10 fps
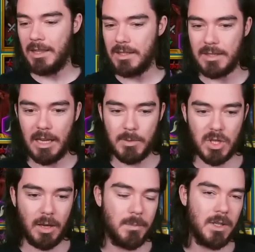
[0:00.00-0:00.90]
the same
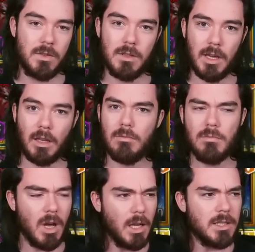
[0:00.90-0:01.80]
champions, you get,
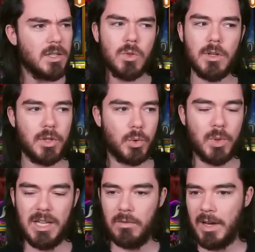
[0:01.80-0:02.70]
I'd say, sort of
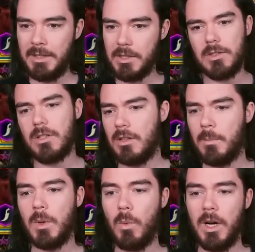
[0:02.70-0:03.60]
three advantages.
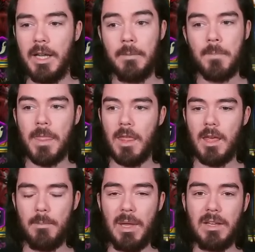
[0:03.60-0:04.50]
Number one,
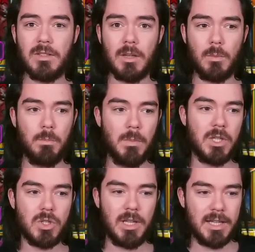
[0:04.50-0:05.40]
it makes it
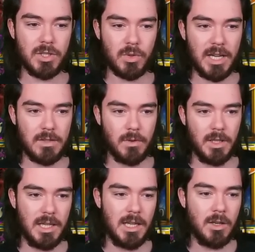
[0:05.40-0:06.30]
much less
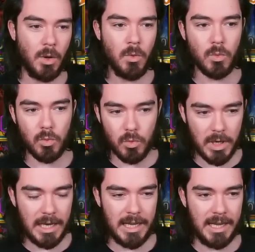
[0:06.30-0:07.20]
stressful. You don't
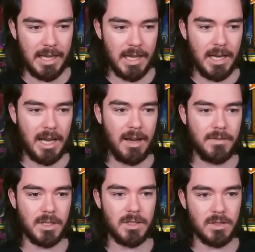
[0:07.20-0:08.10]
really have
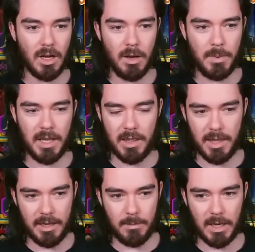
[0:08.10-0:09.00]
to stop and
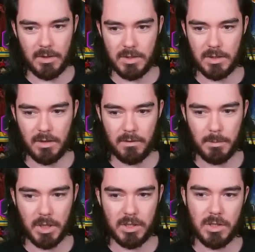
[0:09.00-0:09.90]
think about stuff
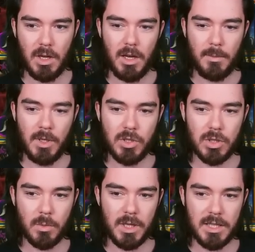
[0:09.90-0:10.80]
much. I'm not
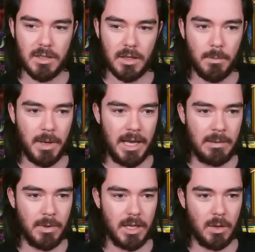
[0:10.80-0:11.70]
sure what he's going to ban,
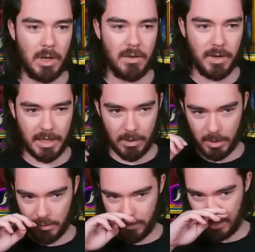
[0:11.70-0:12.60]
by the way. If I get
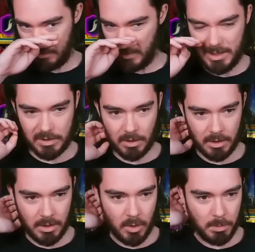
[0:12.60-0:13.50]
rid of him, he's got
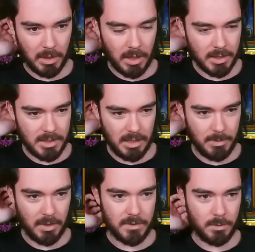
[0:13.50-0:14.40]
no block
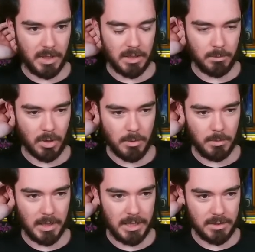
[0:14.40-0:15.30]
debuffs, and we can
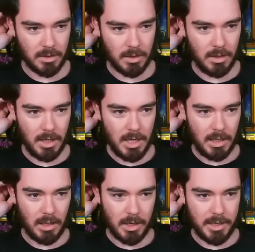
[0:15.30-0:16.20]
probably start
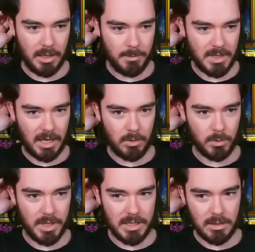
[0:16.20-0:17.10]
locking him down
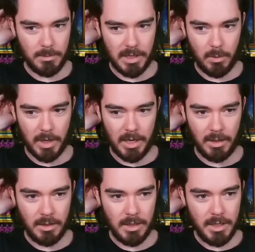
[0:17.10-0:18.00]
reasonably
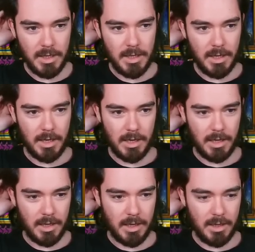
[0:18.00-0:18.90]
well.
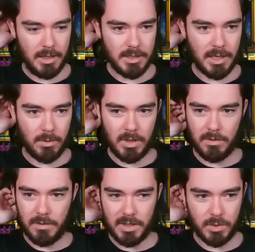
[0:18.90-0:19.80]
Uh, let's get rid
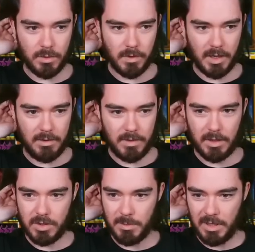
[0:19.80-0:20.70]
of his revive.
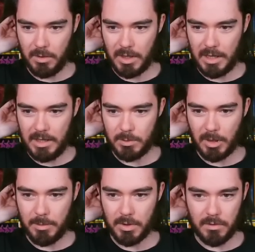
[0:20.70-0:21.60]
That should be okay, his
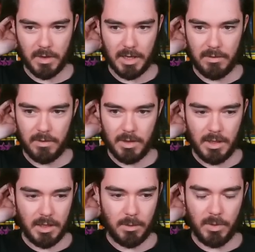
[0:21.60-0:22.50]
proper revive.
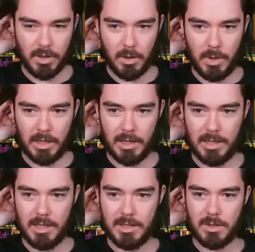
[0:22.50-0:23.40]
And we'll go in like
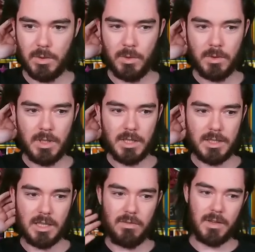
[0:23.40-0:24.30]
this. Cool.
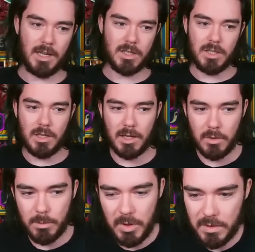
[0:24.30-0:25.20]
Seafy actually kind of
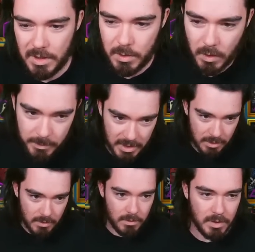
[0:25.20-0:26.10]
removes the Torment
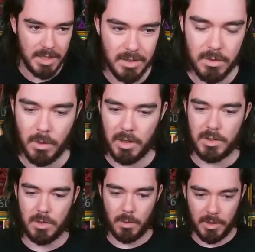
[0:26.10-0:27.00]
freezes, so we're not
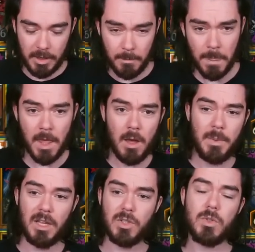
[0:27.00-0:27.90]
too worried.
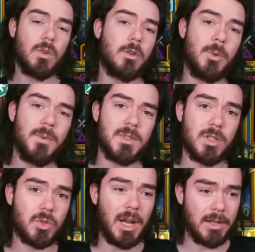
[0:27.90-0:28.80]
But it just sort of removes the
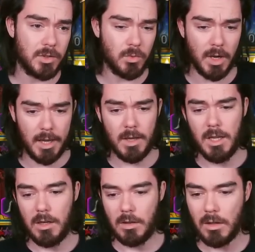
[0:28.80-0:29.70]
stress, right?
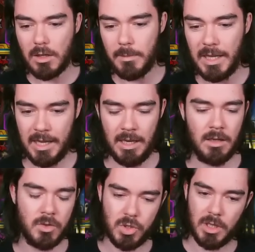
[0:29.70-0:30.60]
You're not coming in
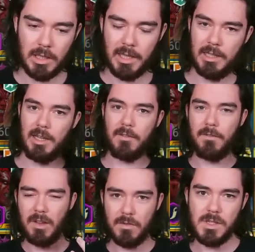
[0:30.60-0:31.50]
and juggling like
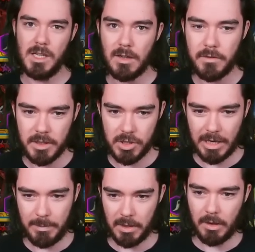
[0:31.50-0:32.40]
fifty different
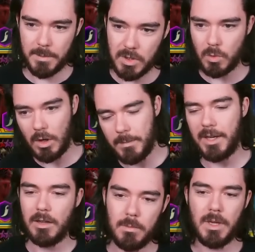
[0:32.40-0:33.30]
champion options. What am I
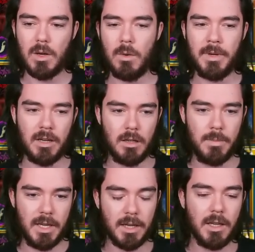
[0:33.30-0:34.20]
going to pick? What am I going to
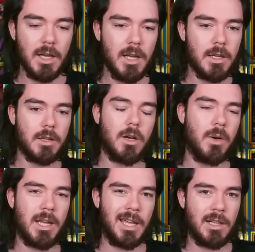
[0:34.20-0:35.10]
pick? You're
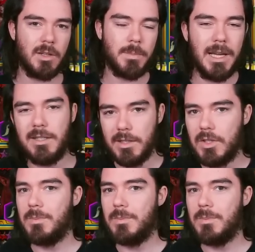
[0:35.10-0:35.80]
going in and you're basically just